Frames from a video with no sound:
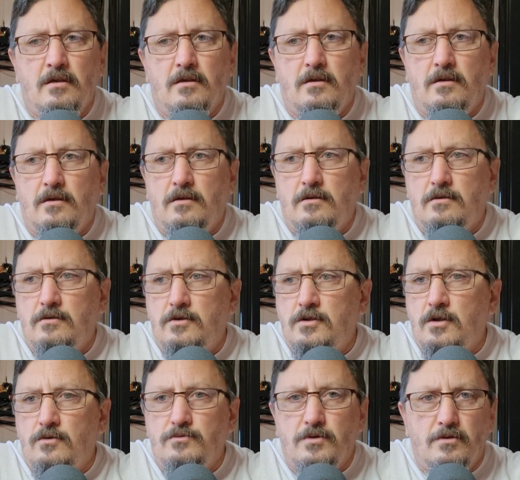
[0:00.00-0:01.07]

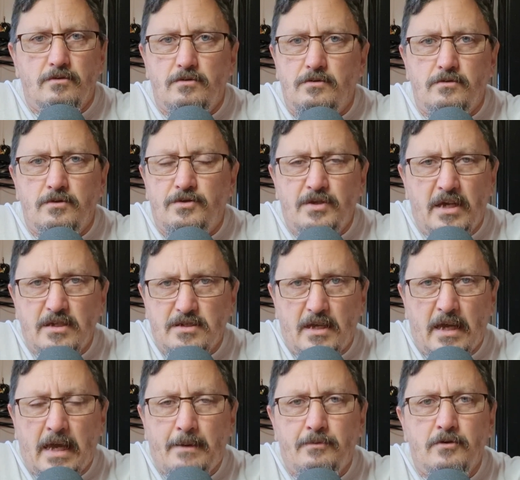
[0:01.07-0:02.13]
the things
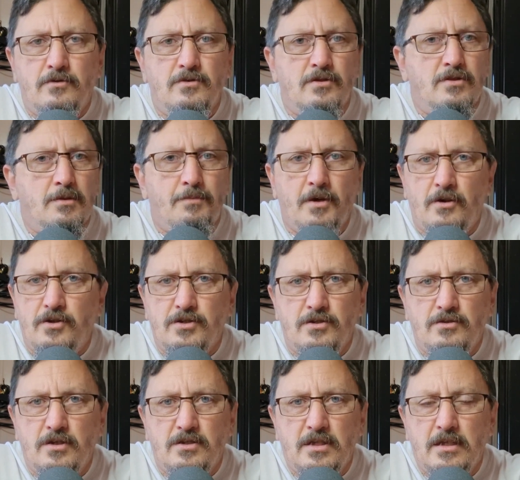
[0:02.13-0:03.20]
that happened and the
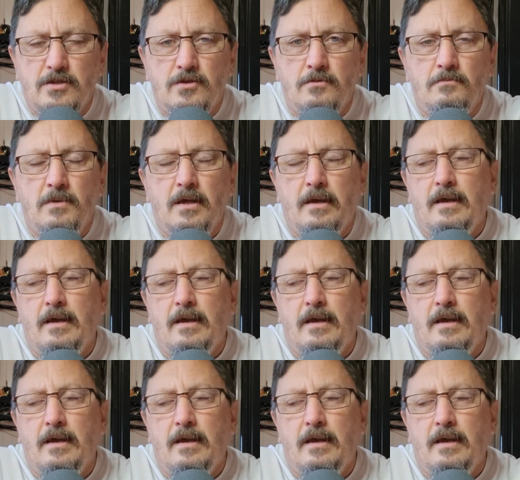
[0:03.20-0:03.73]
person that did them,